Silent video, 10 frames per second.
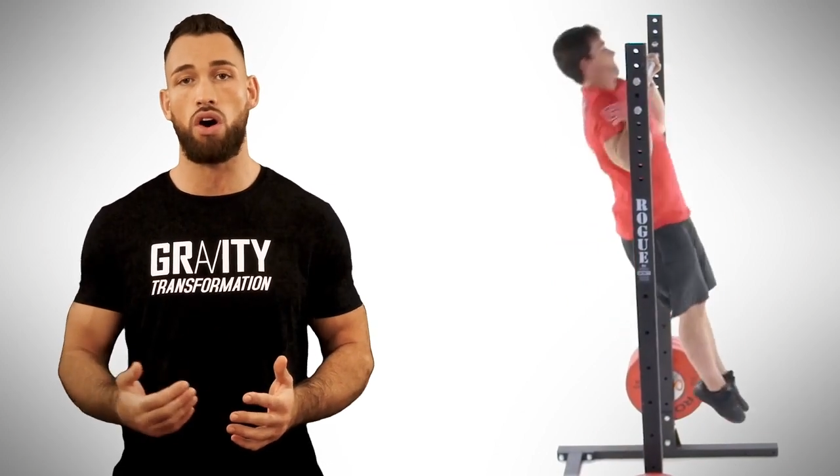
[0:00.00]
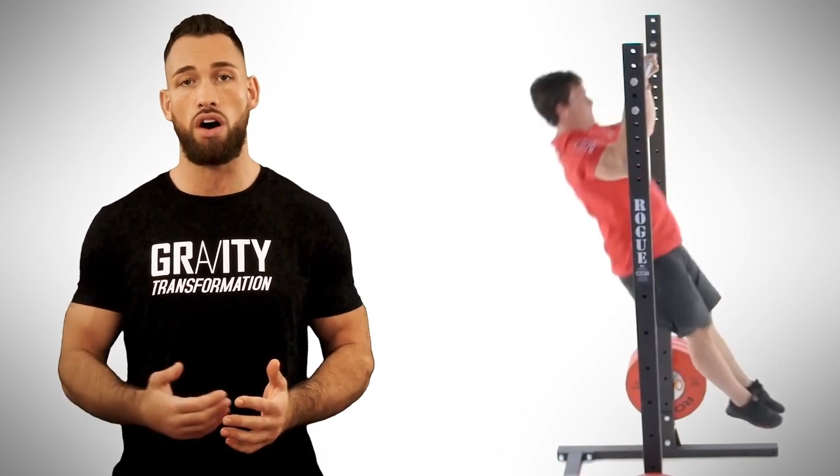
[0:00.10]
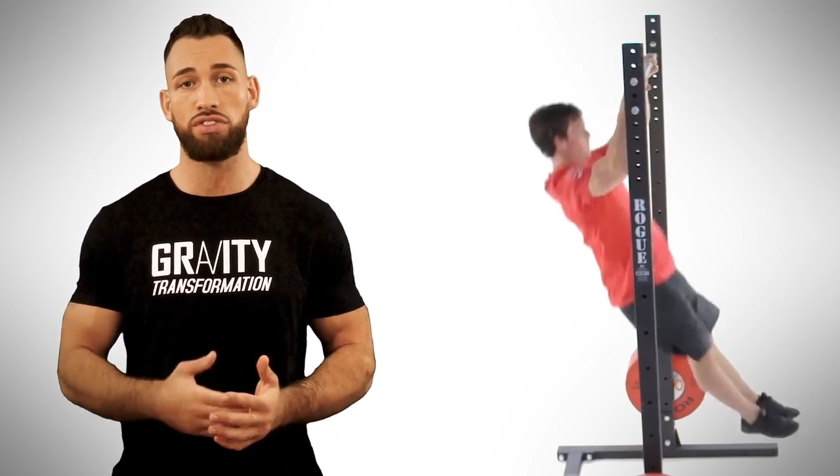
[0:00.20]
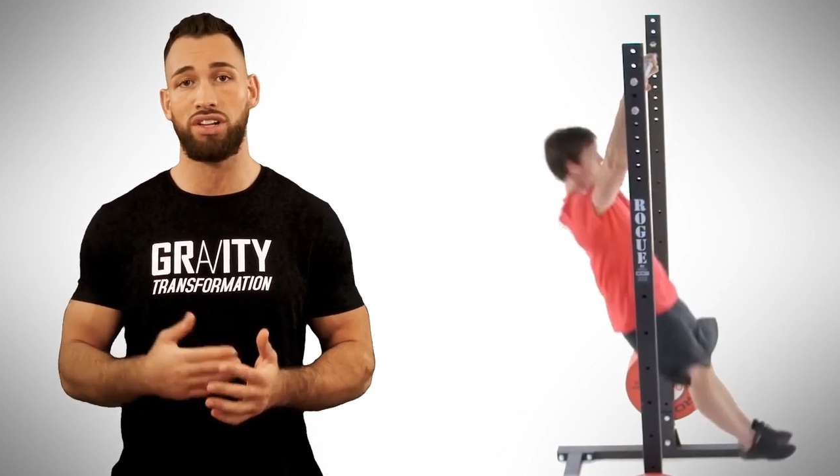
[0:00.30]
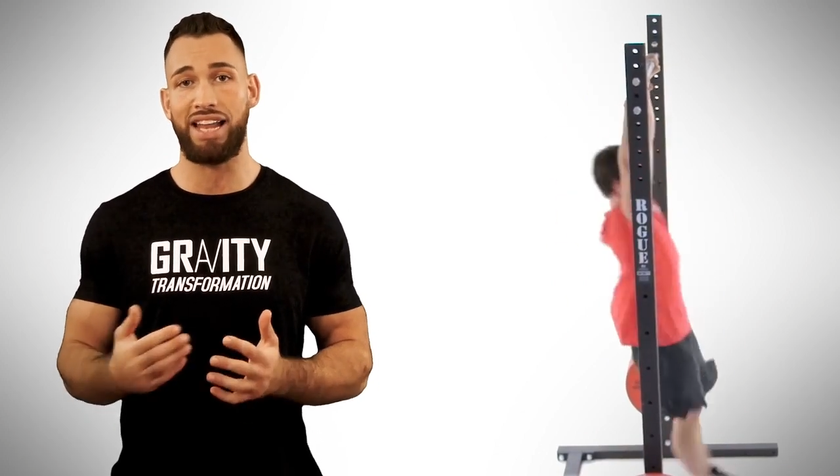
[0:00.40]

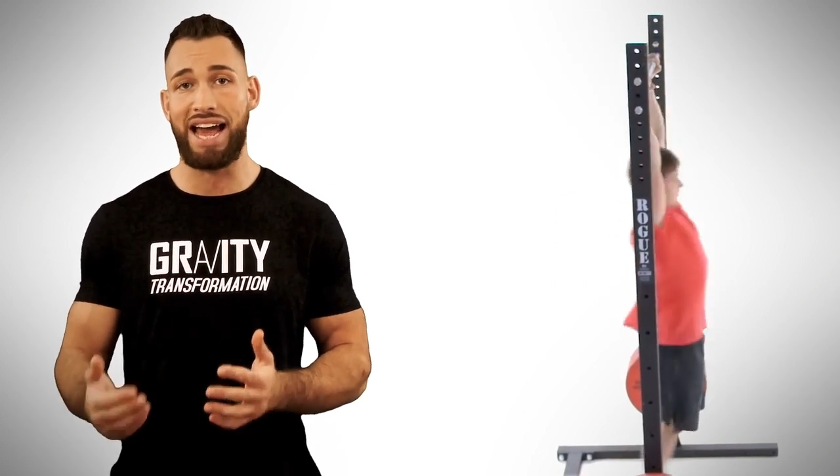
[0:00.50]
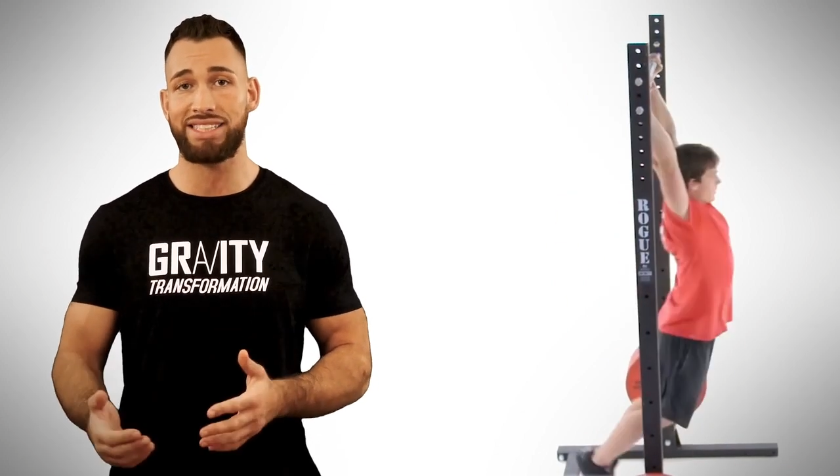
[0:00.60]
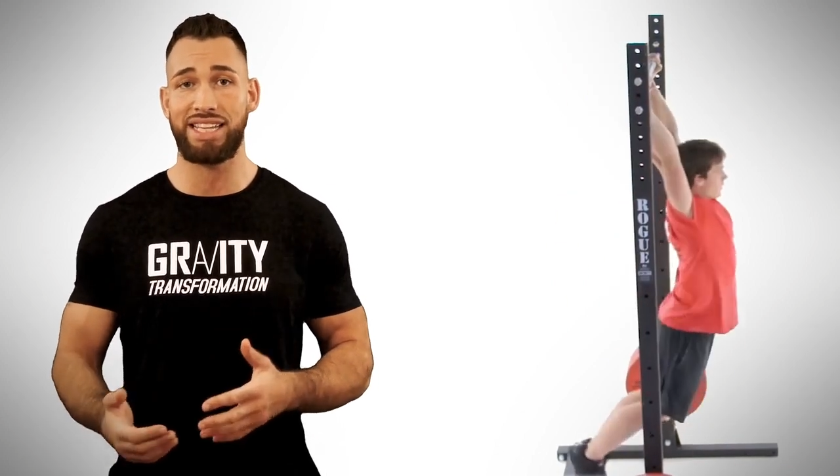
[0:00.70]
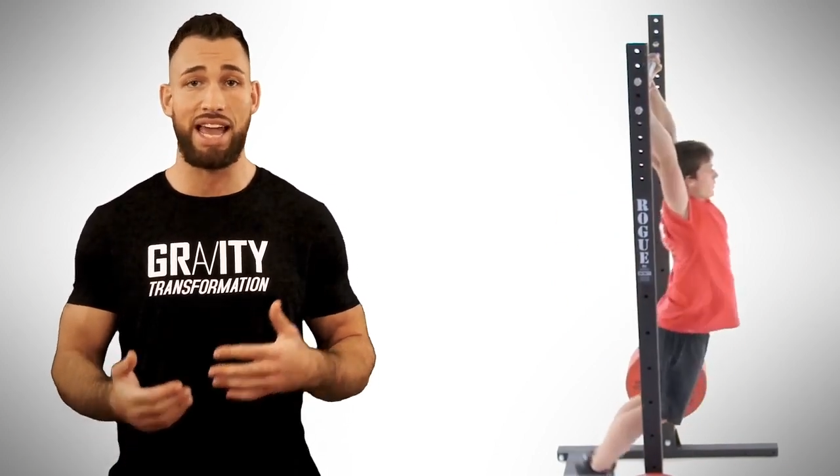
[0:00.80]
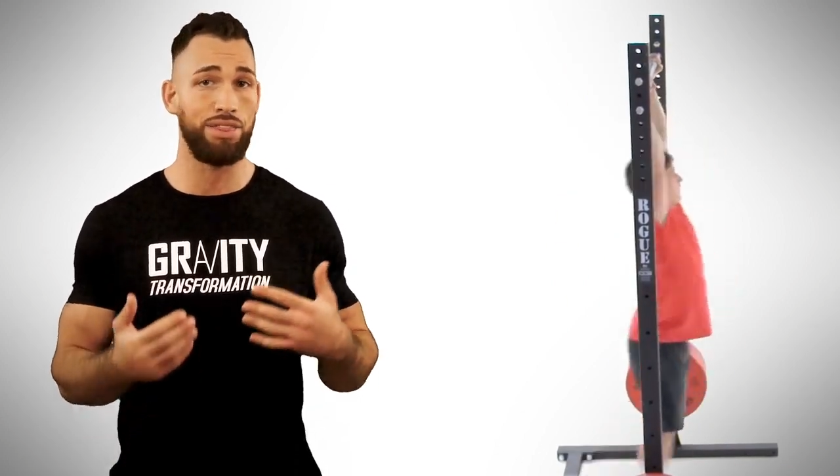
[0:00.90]
off the
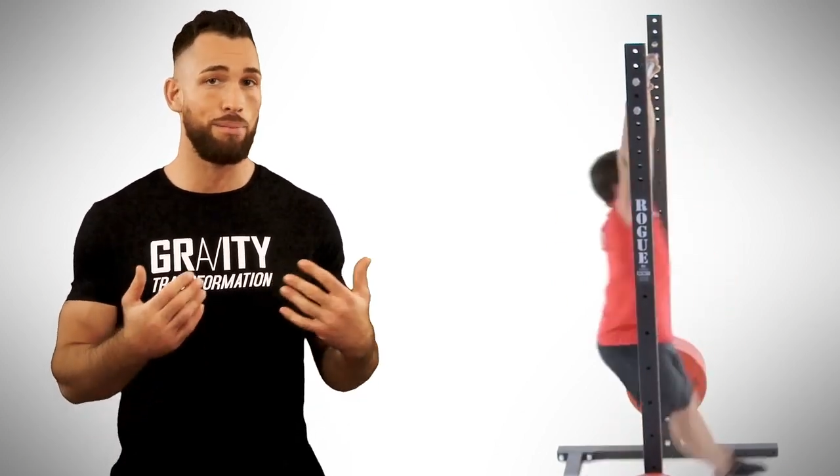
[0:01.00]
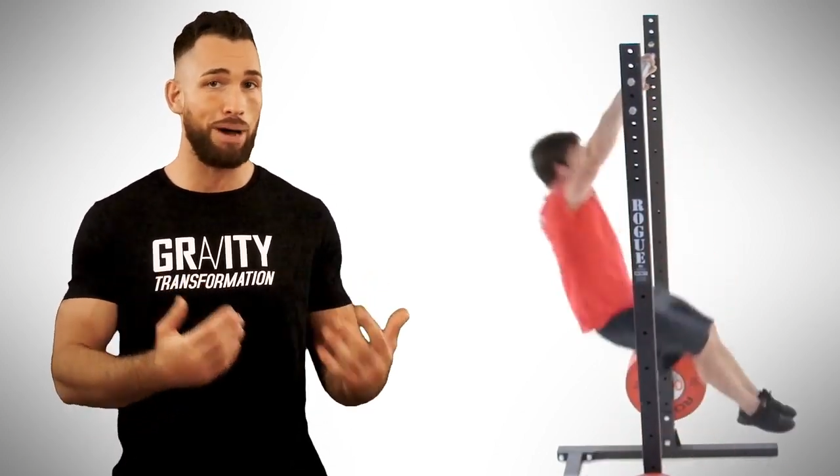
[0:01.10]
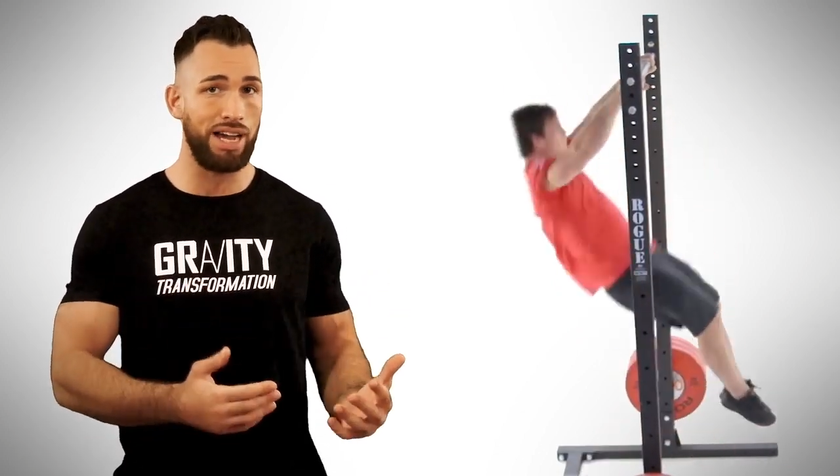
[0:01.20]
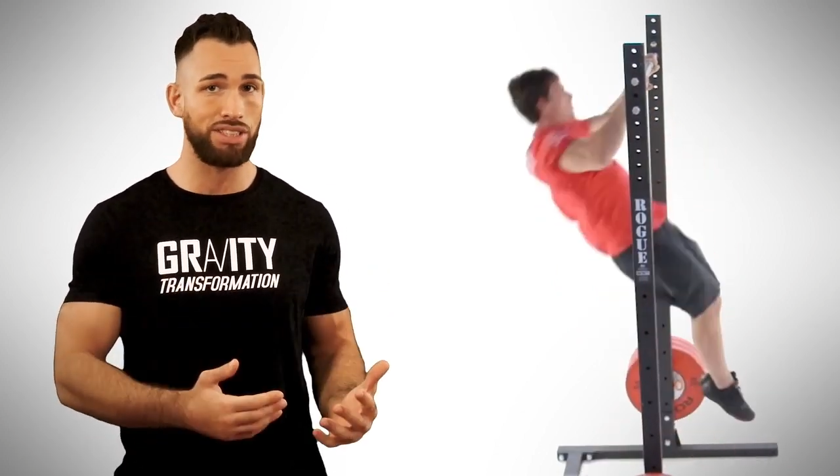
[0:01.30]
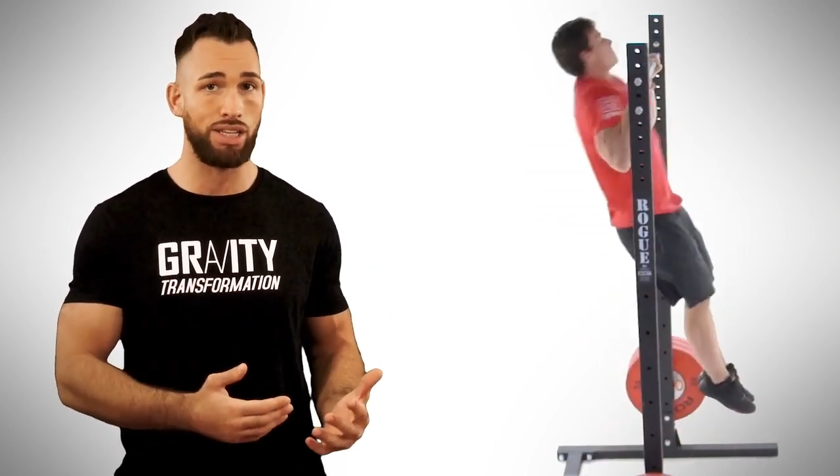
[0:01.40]
lats and the
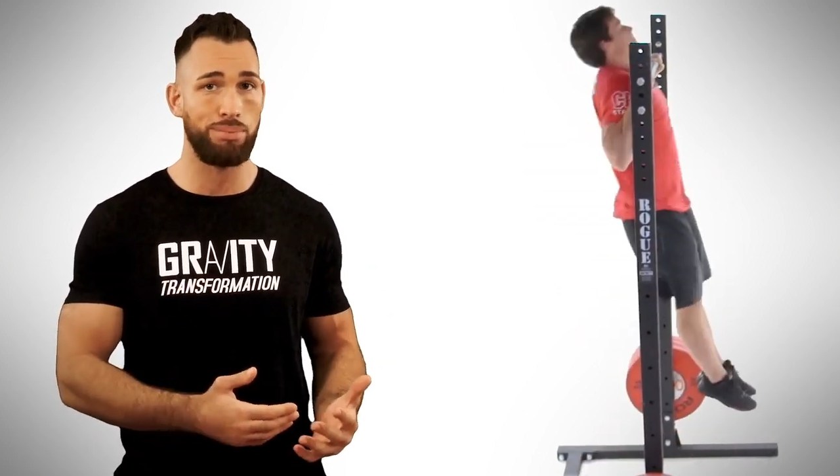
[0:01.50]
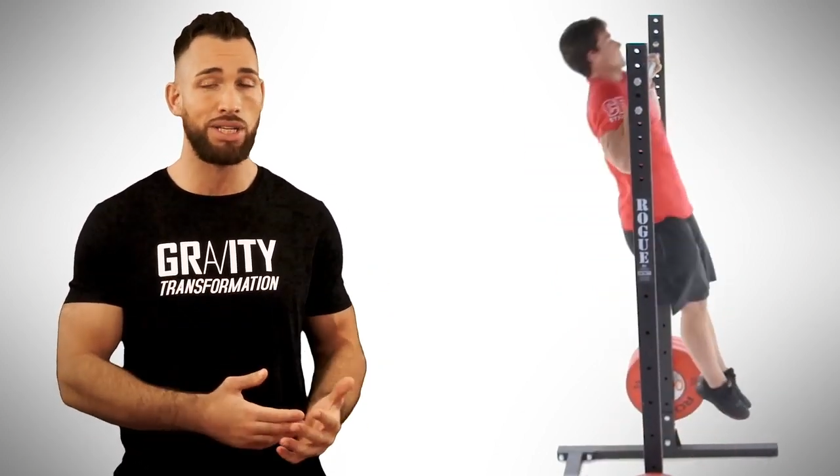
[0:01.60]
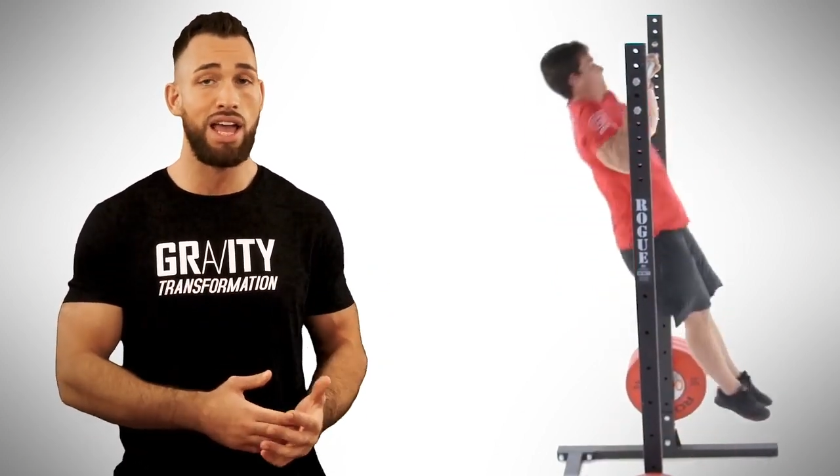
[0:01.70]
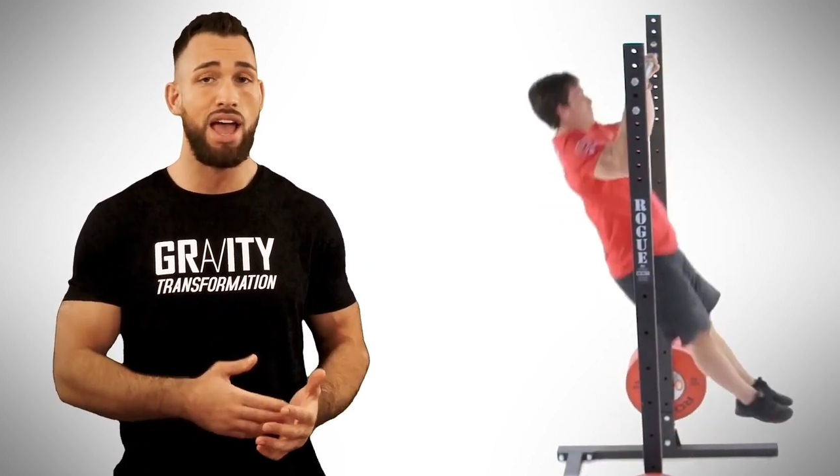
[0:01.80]
biceps